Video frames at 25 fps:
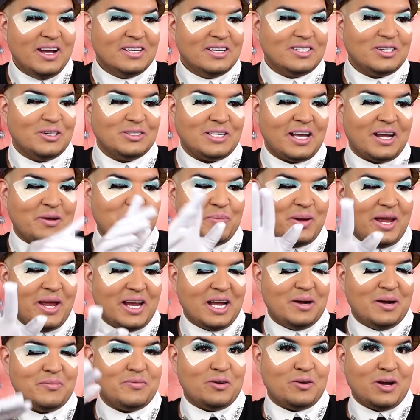So it's like
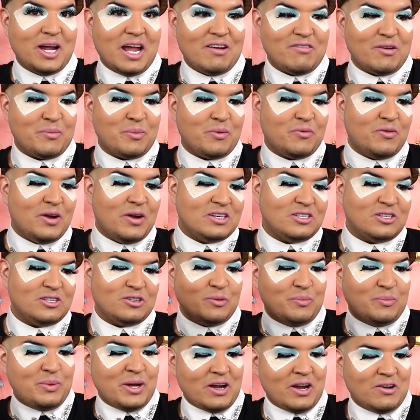Makeup Forever,
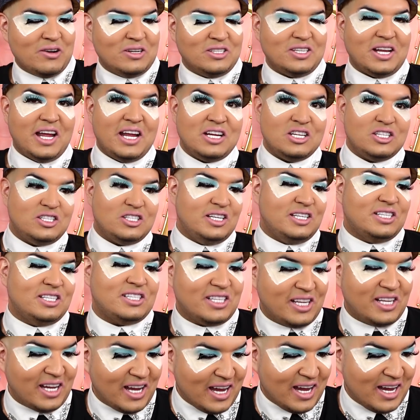Professional Paris, HD
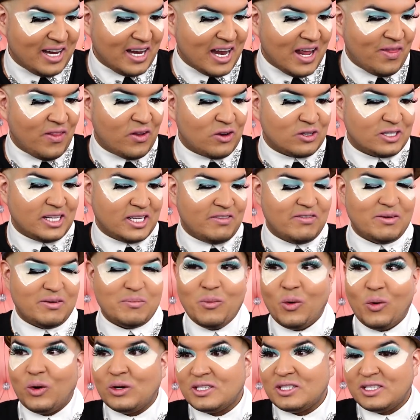Skin, and there's even
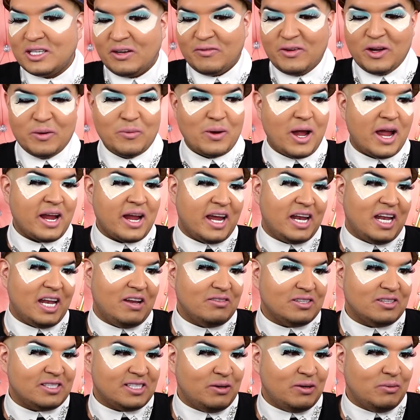more stuff here, but I can't
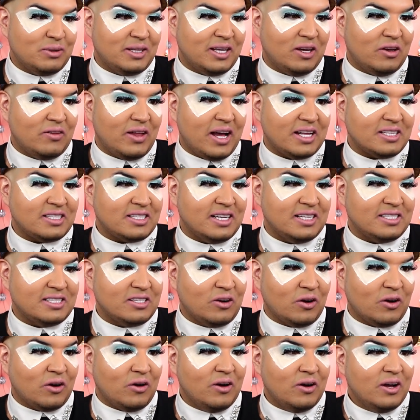even see what the hell that says,
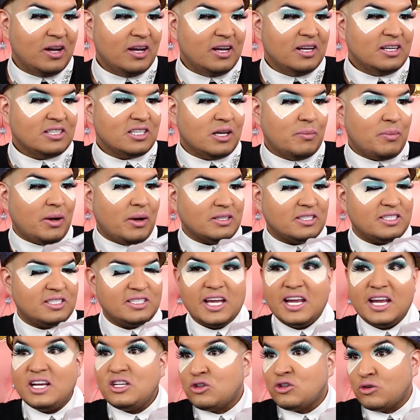girl. Something about
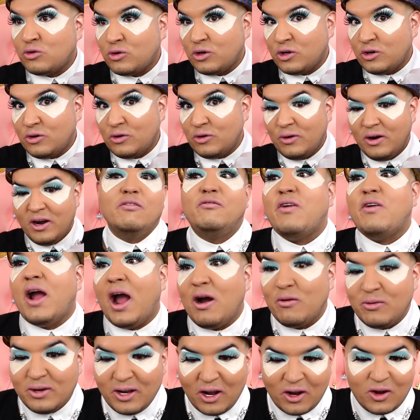Stay True,
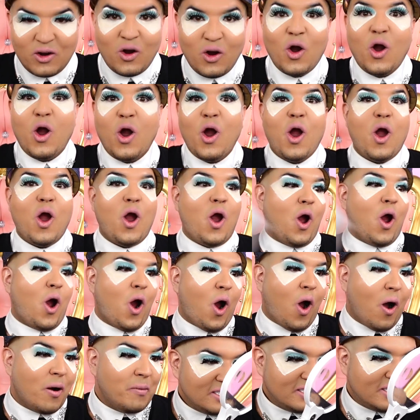Found,
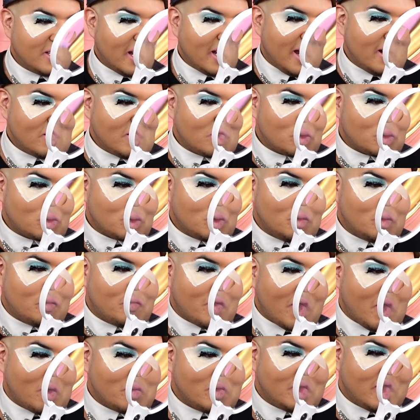girl! Stay True
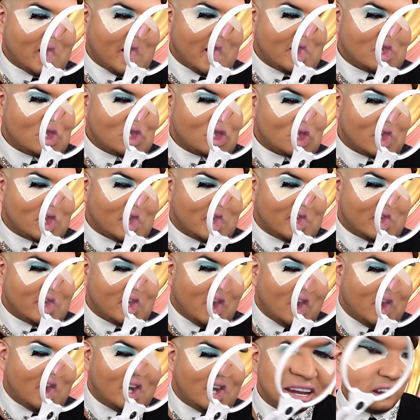Foundation,
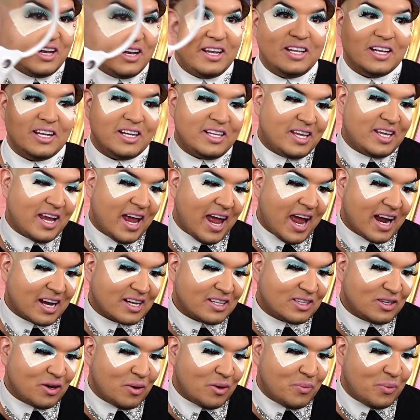
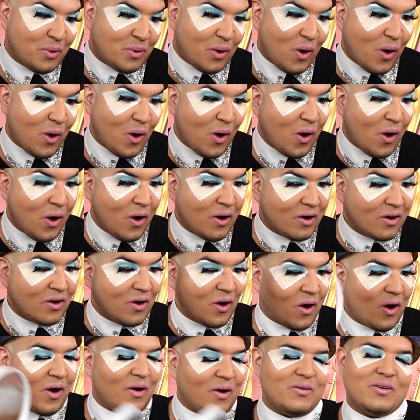Undetectable,
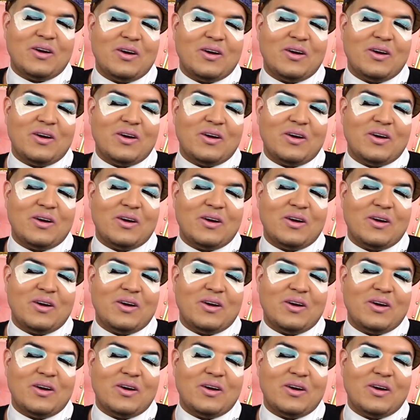girl.